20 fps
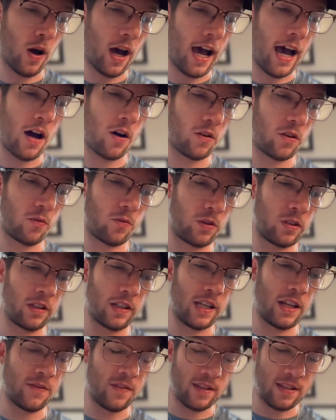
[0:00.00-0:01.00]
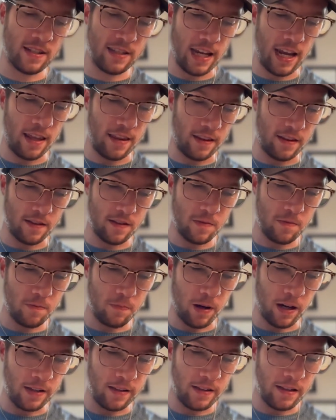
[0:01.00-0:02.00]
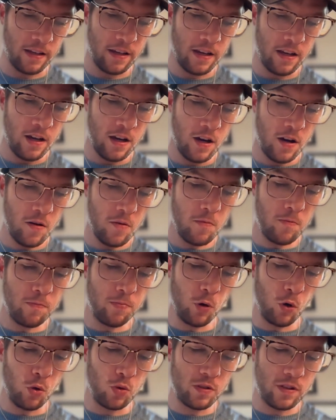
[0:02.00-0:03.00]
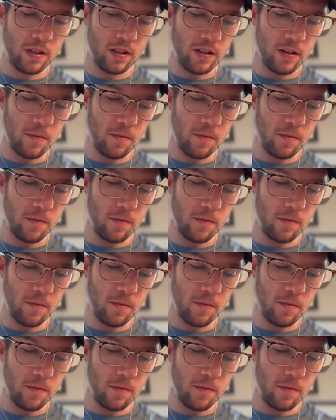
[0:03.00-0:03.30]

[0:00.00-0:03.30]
how to really even say this, but Butikeo